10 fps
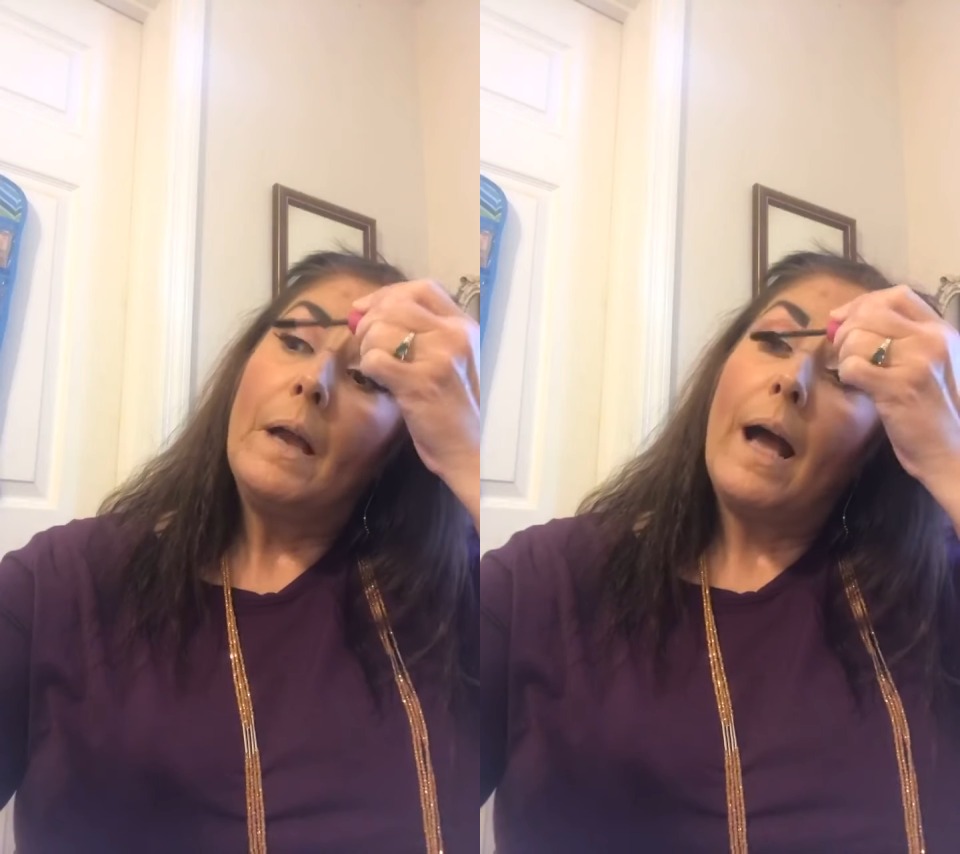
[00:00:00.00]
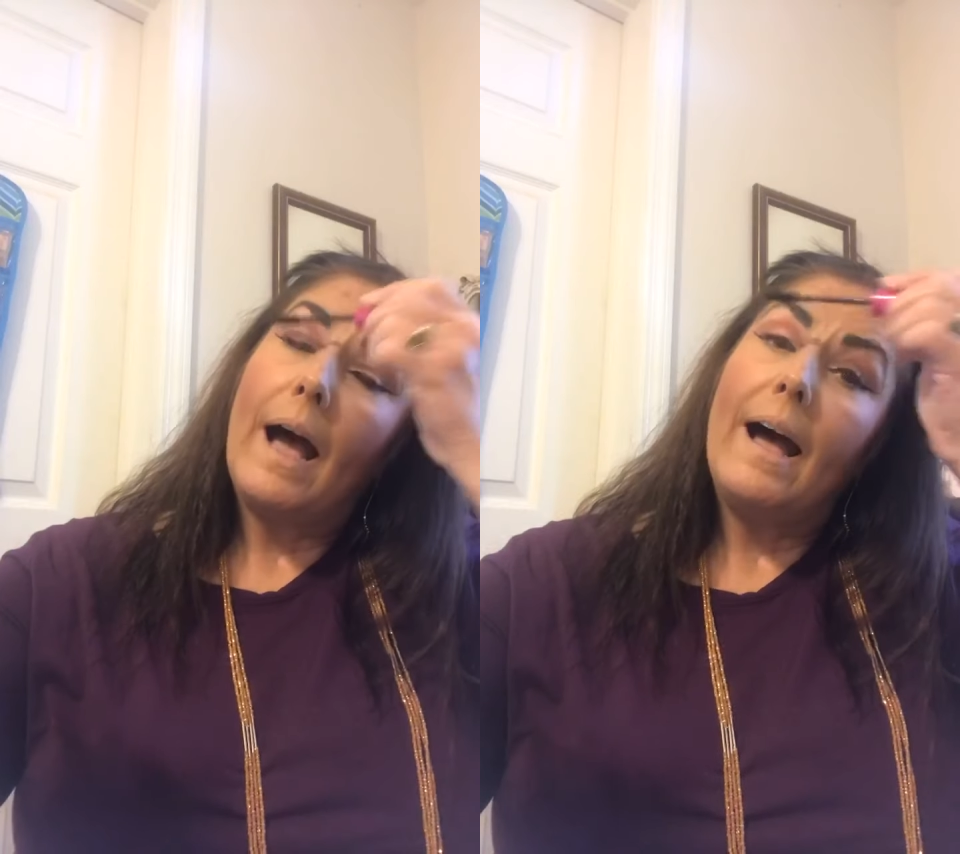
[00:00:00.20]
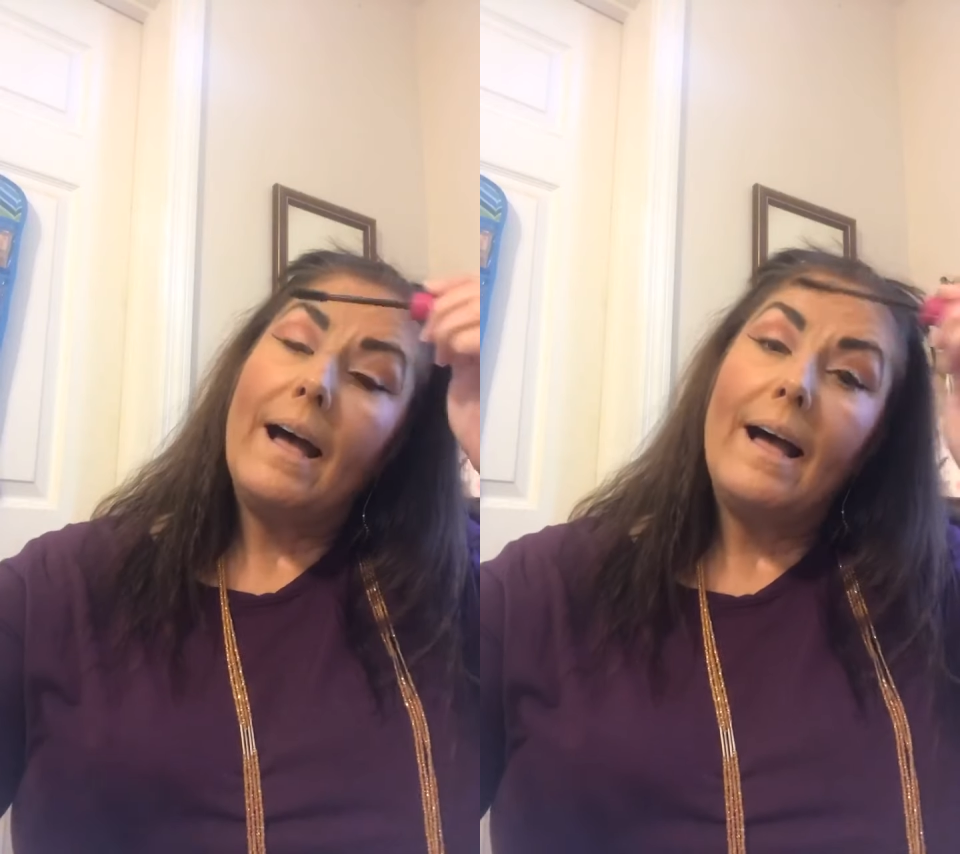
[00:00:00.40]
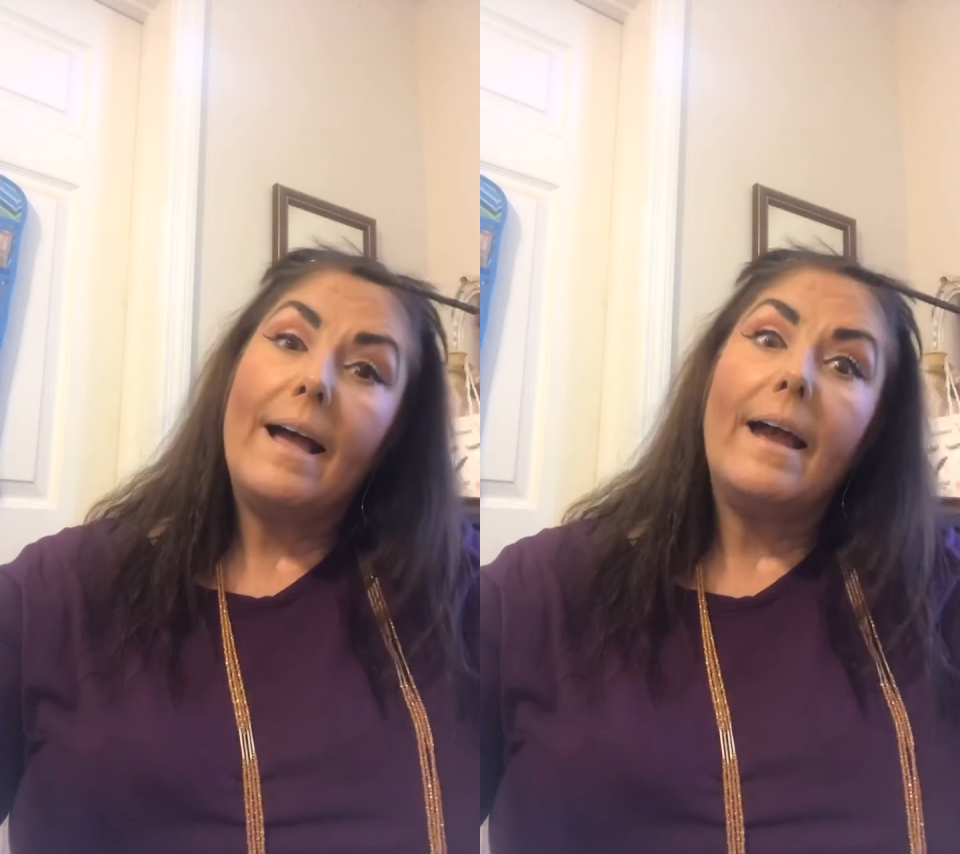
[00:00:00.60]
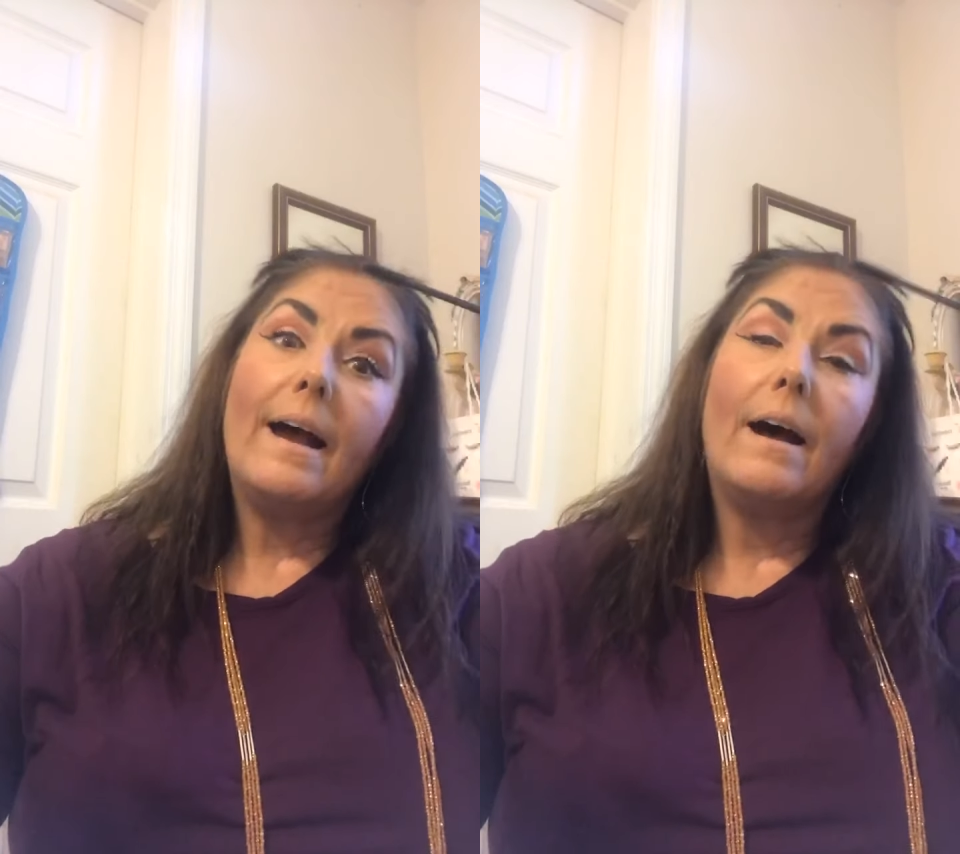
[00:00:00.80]
I
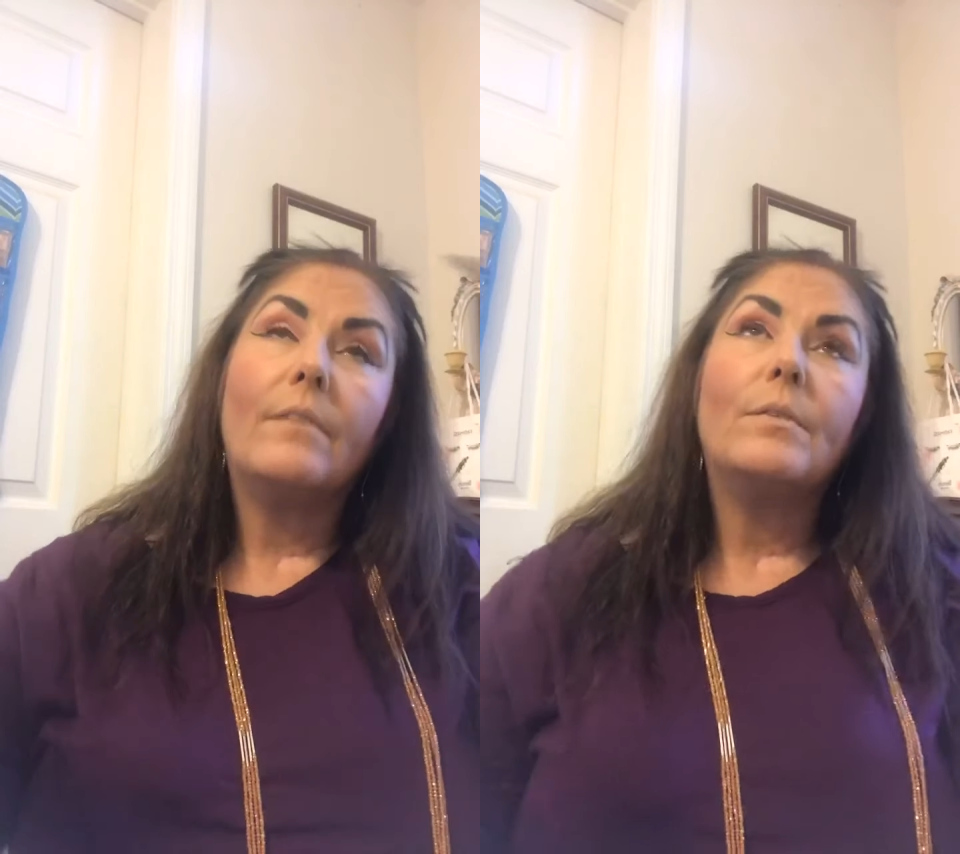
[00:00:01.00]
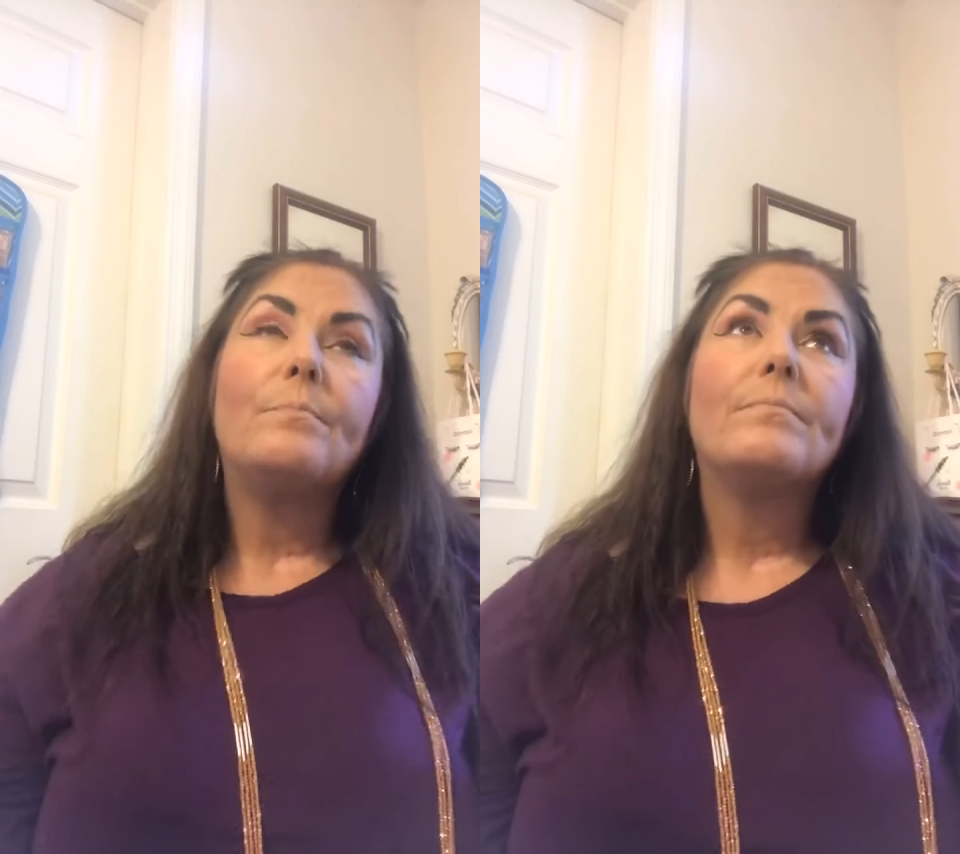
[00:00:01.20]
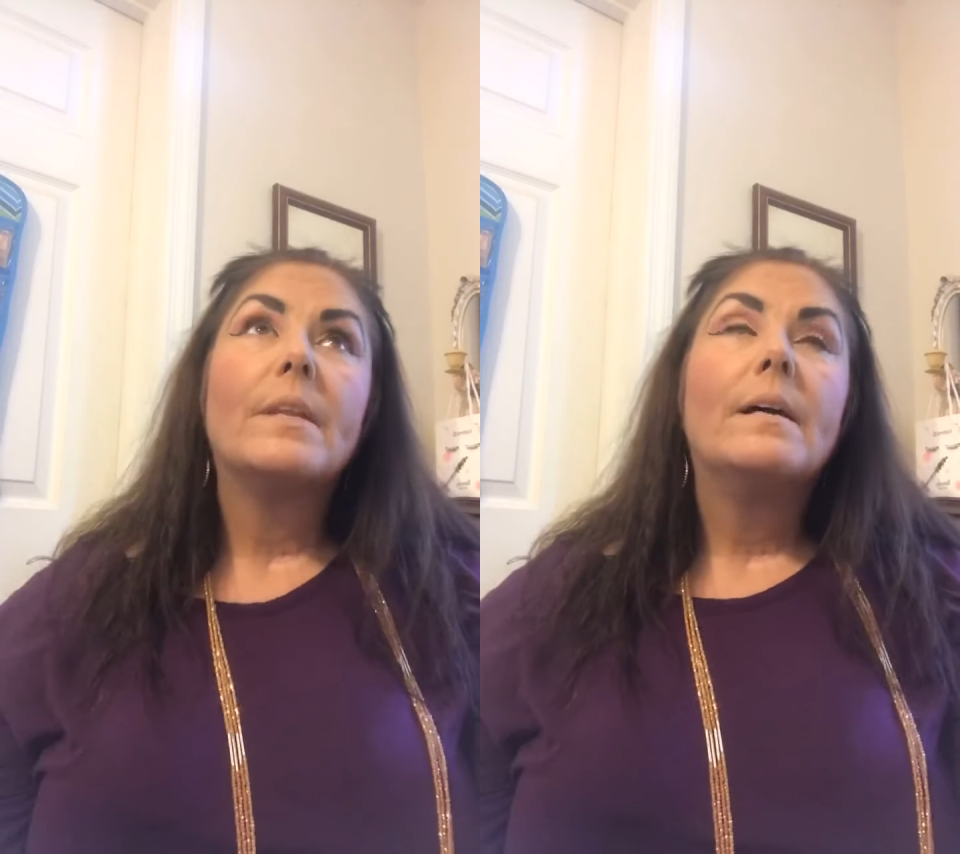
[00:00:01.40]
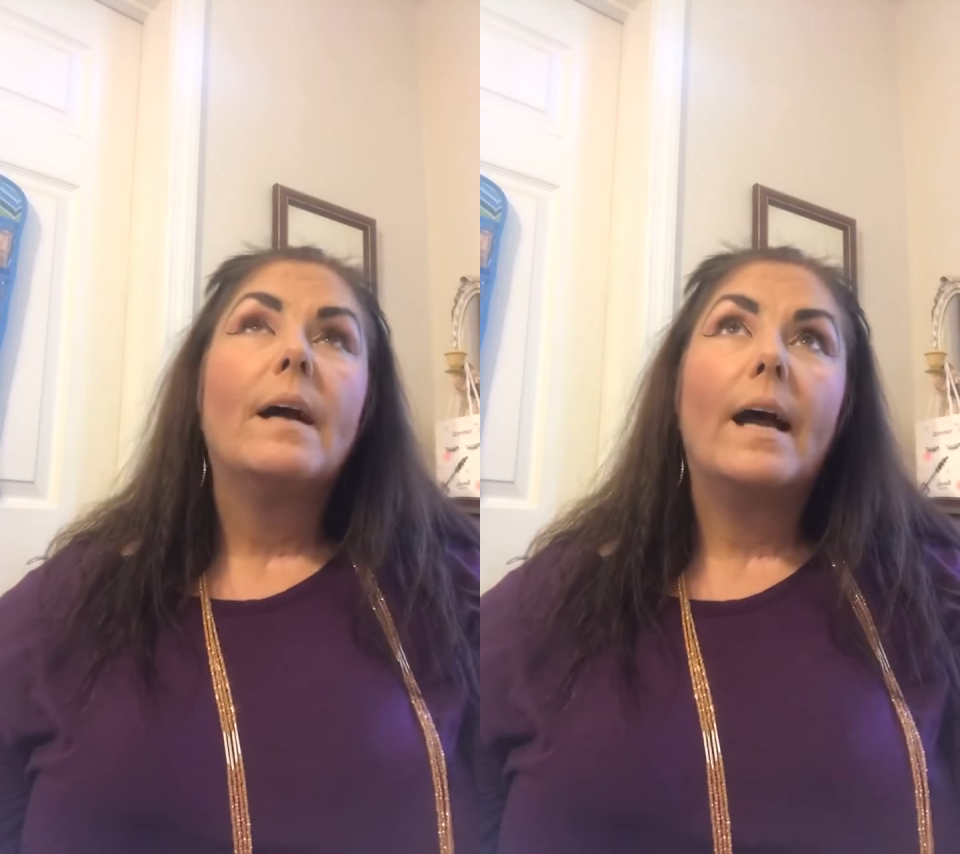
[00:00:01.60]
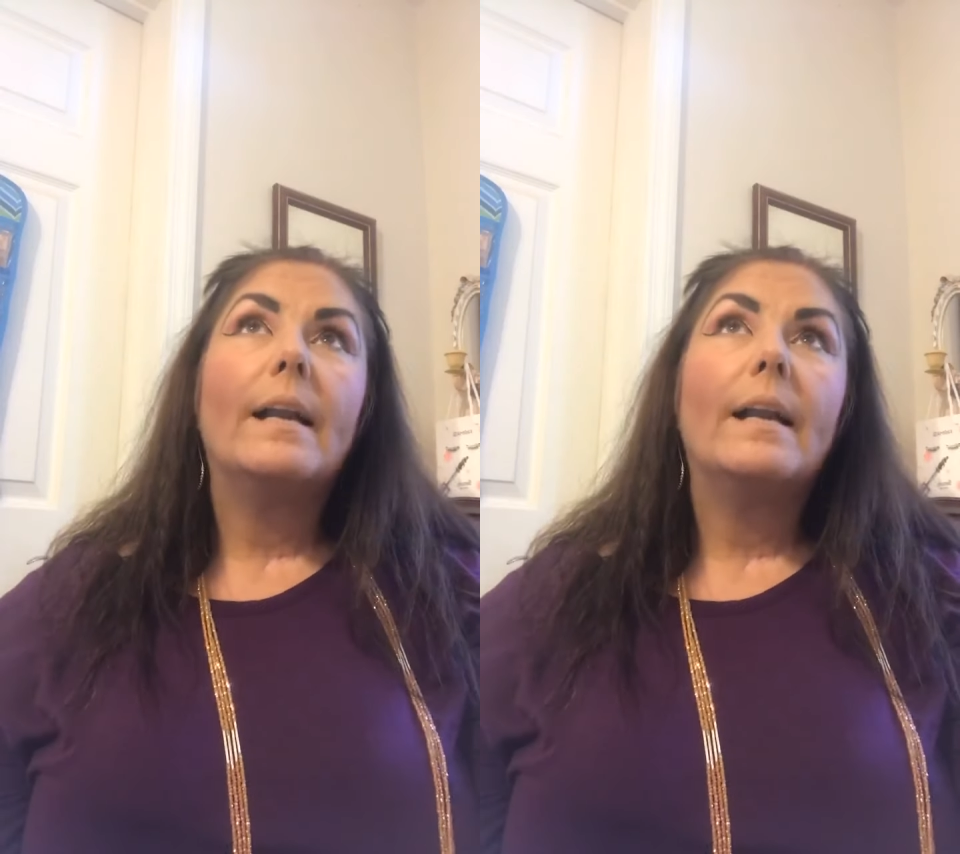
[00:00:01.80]
have, and